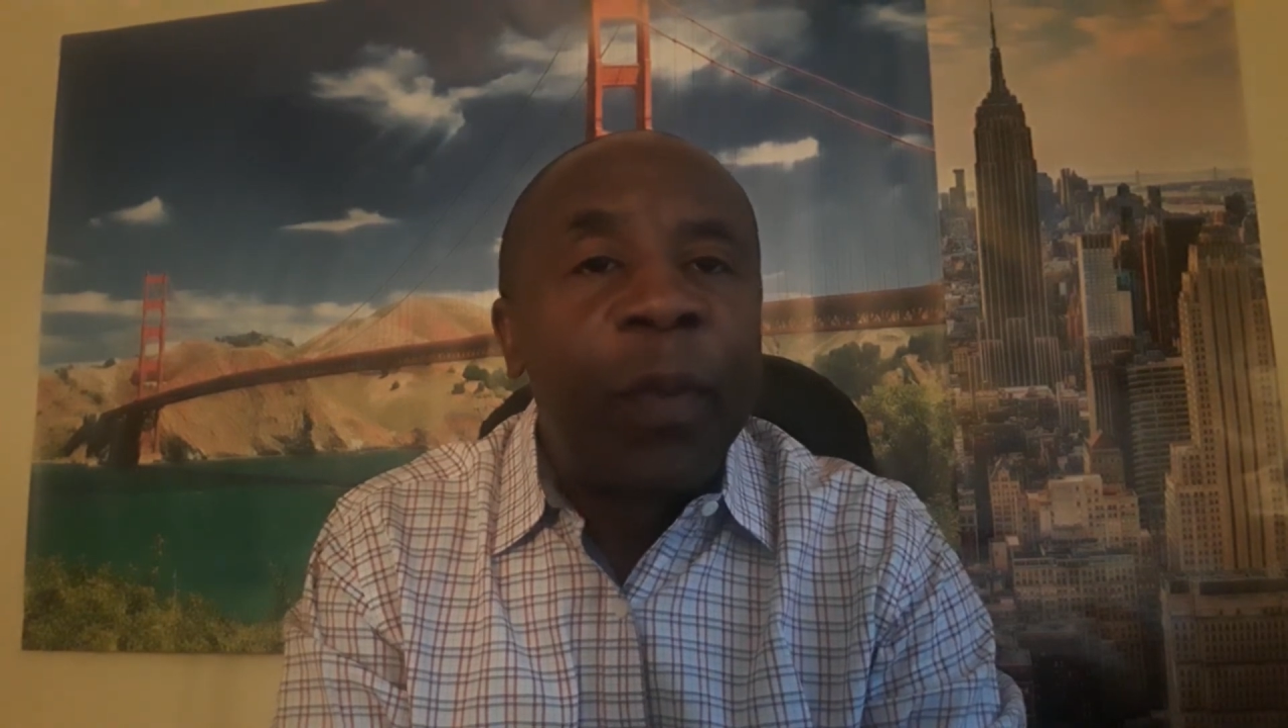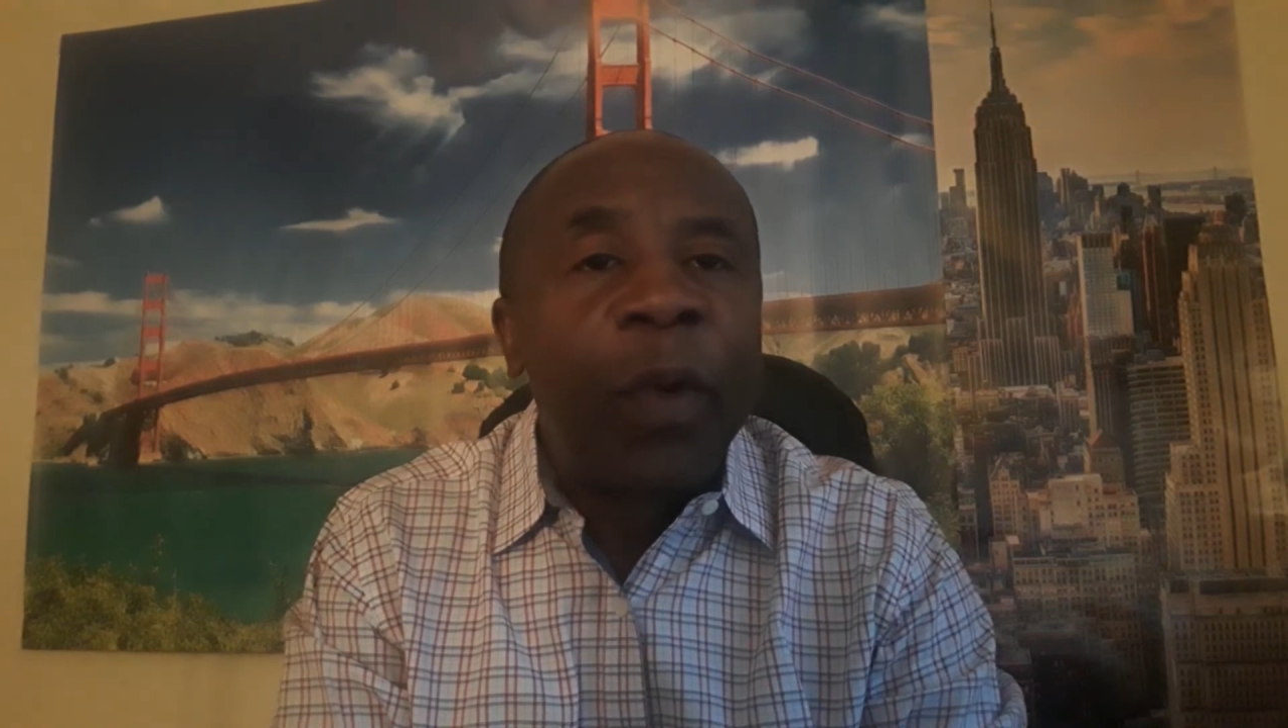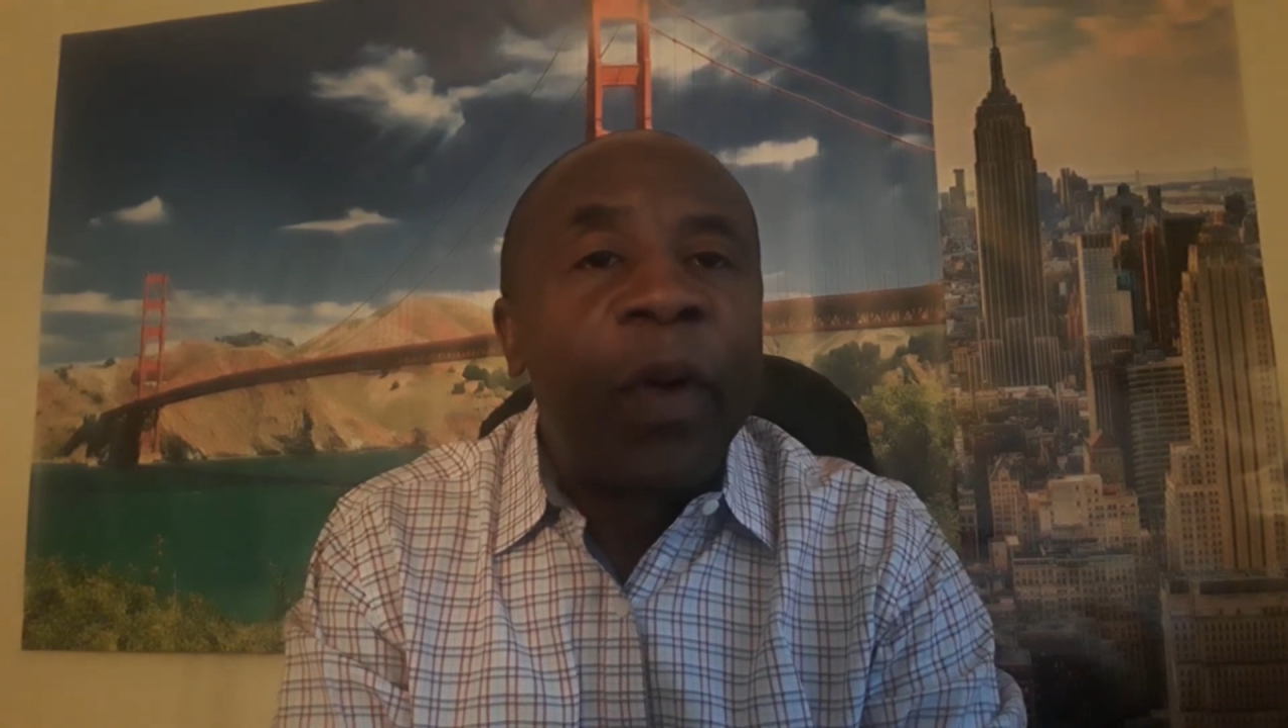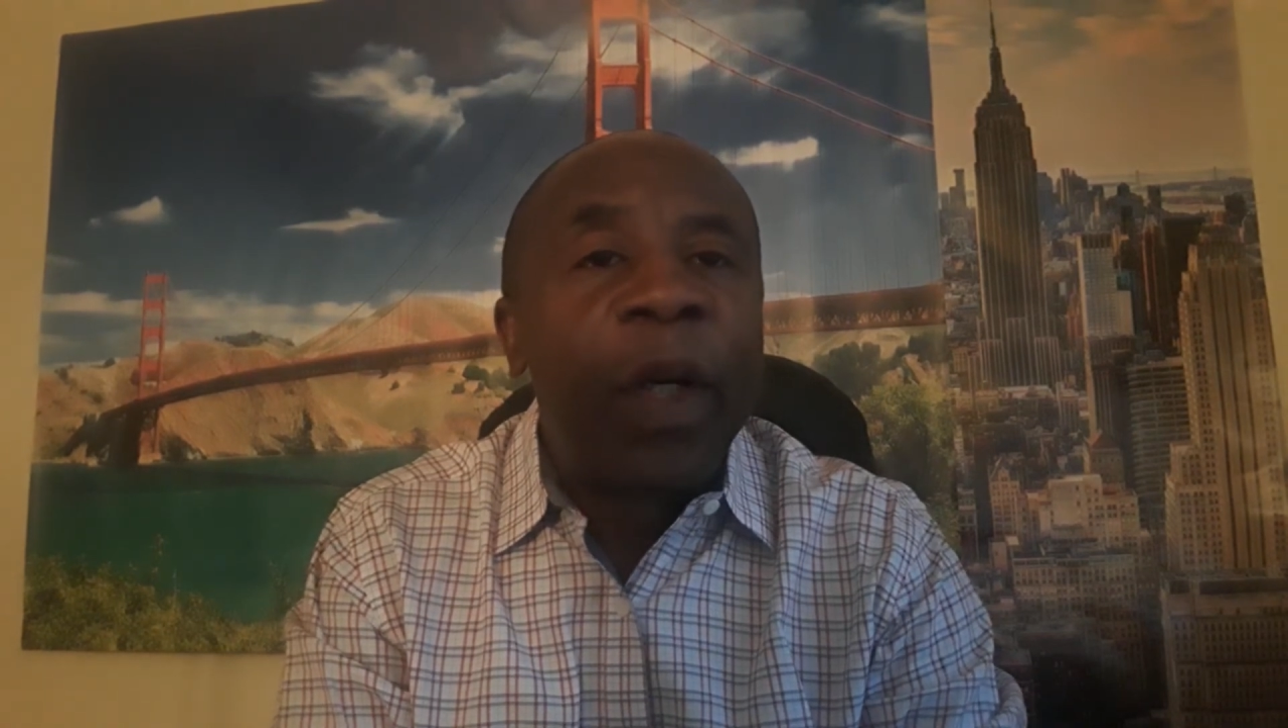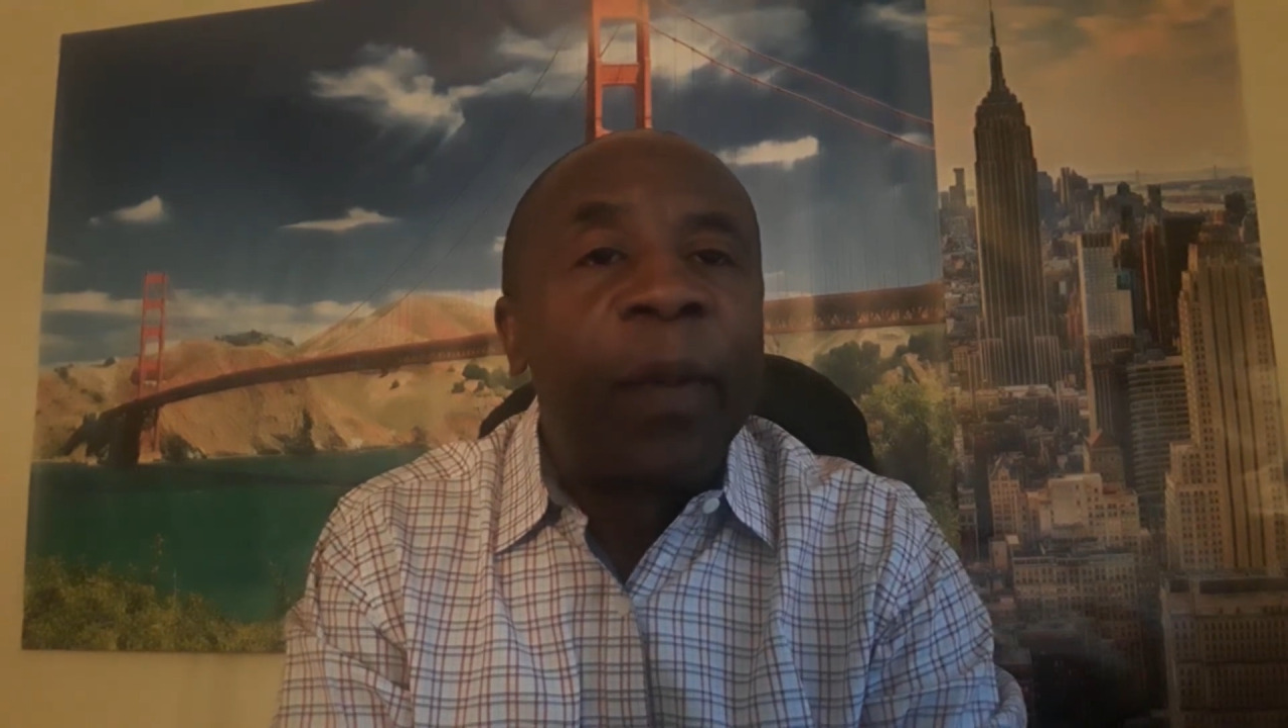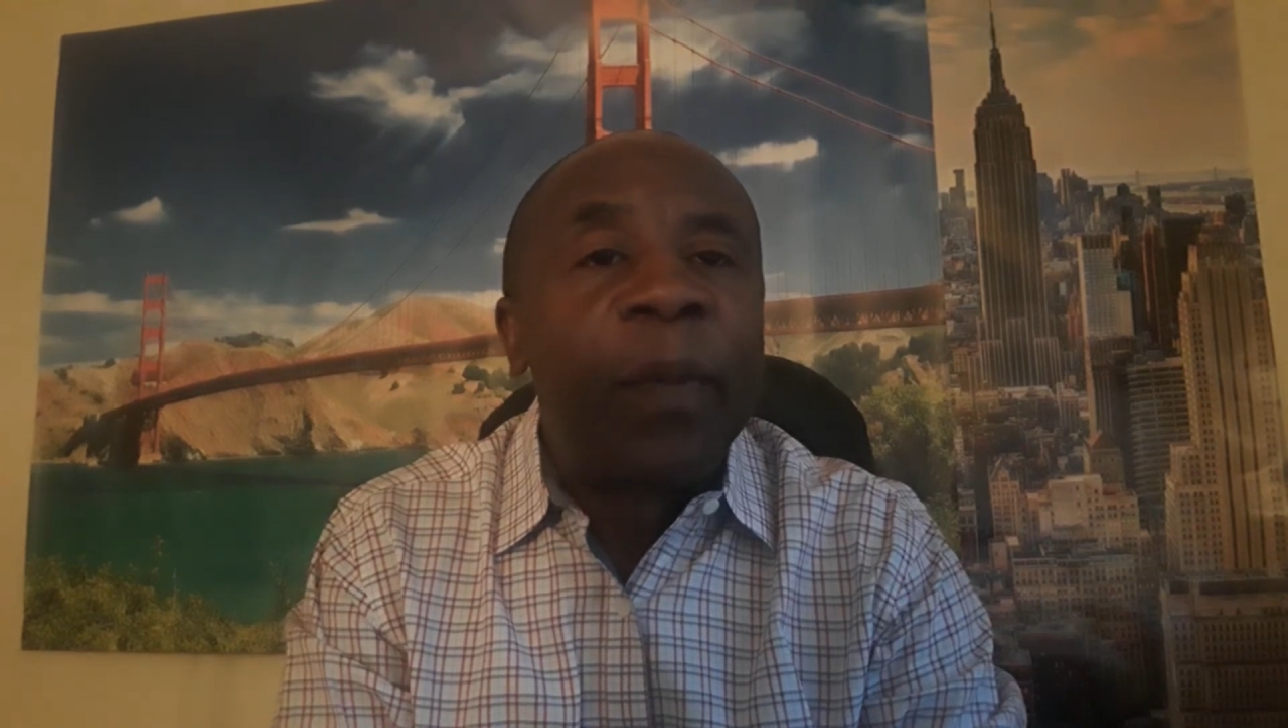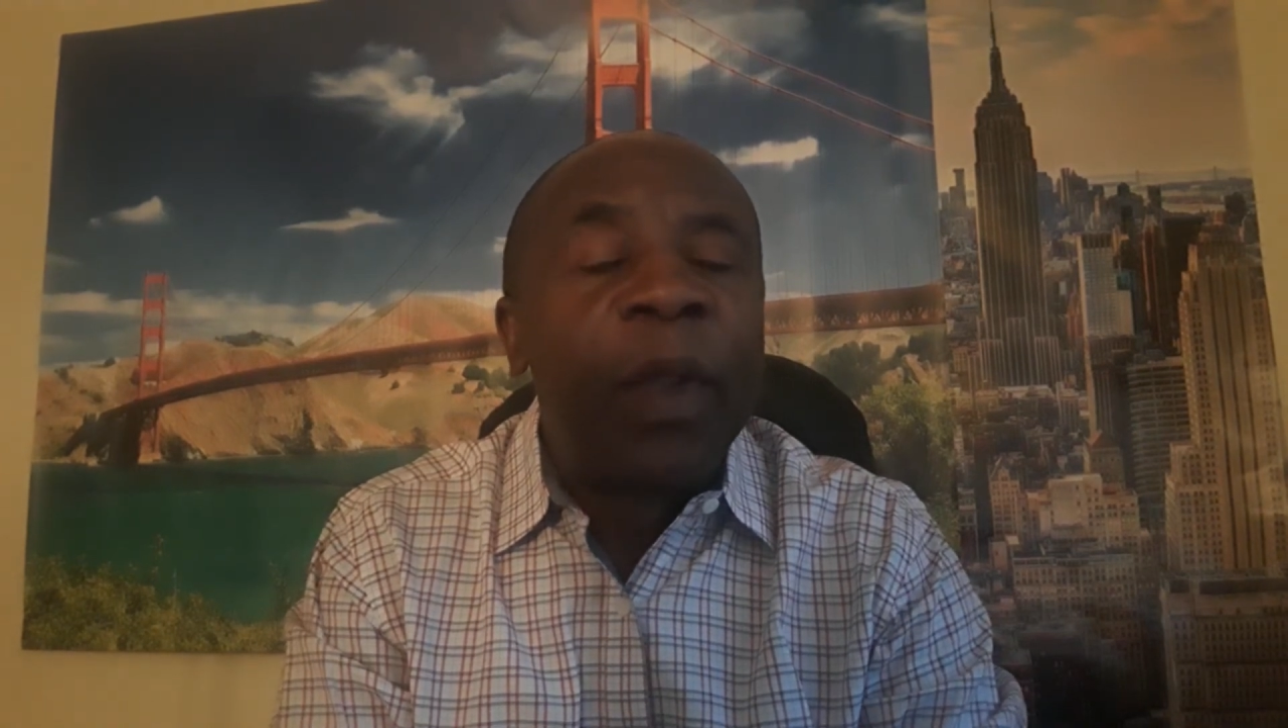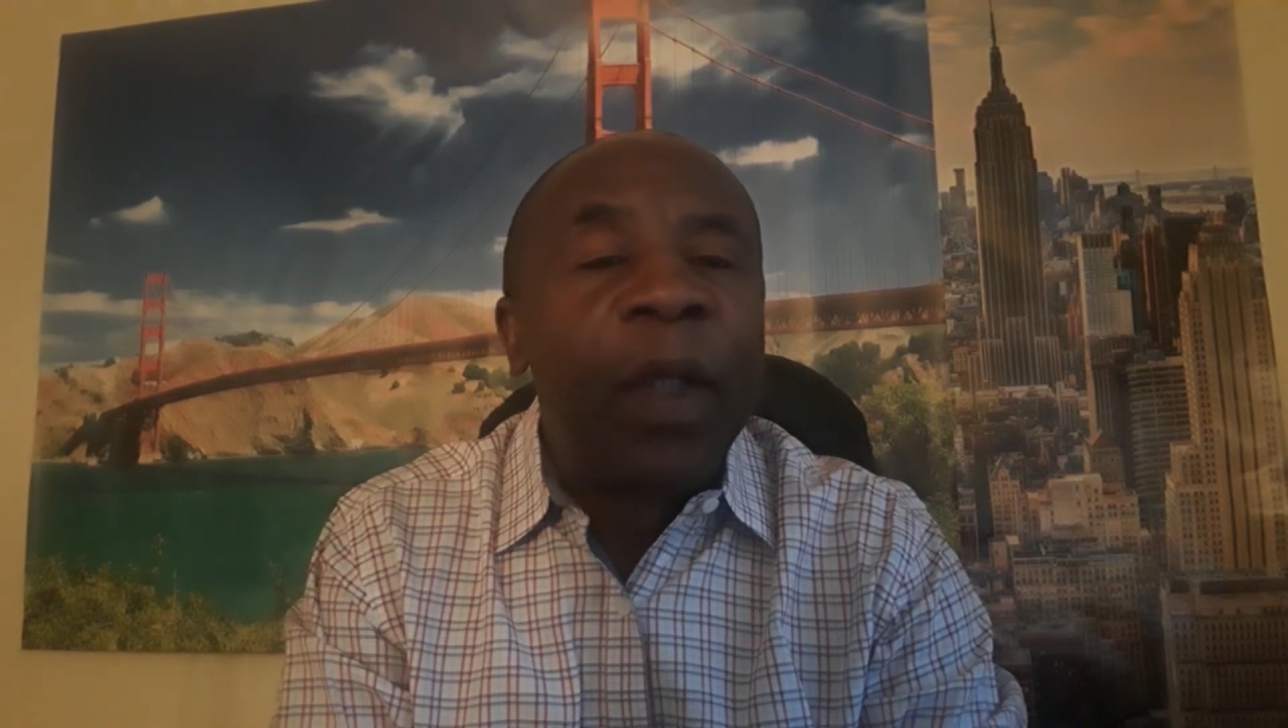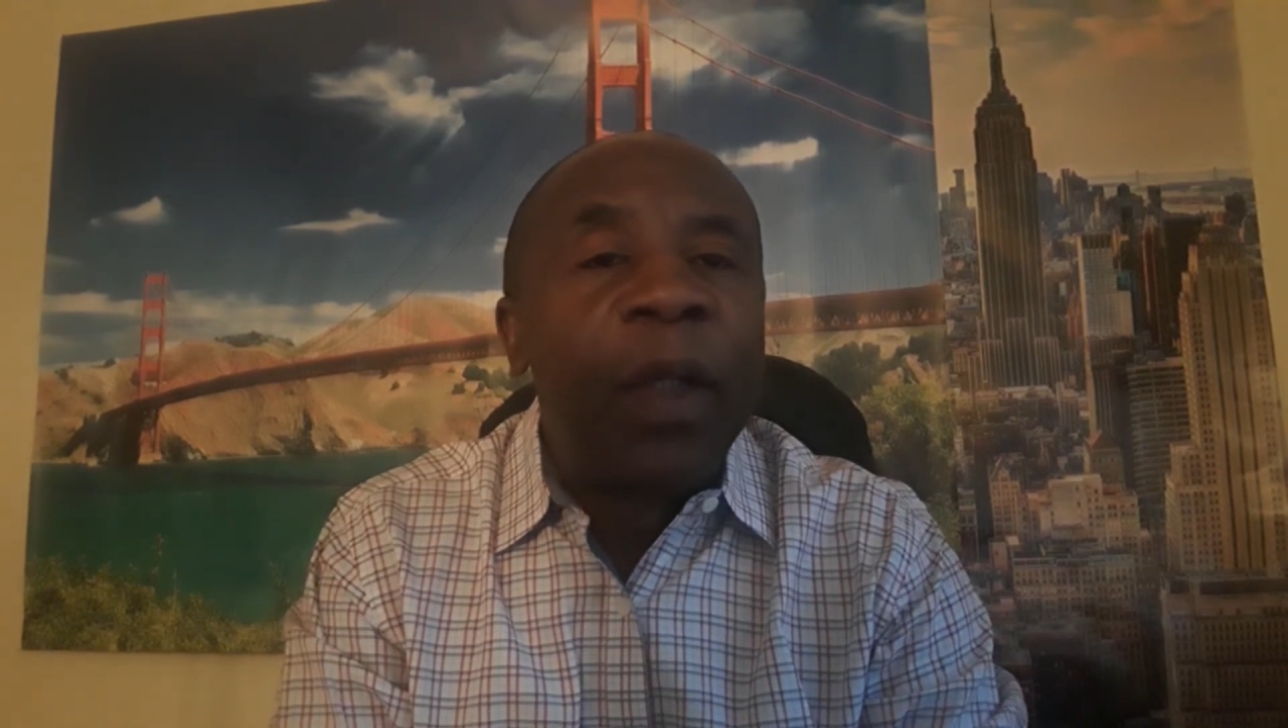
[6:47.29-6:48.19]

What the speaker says: program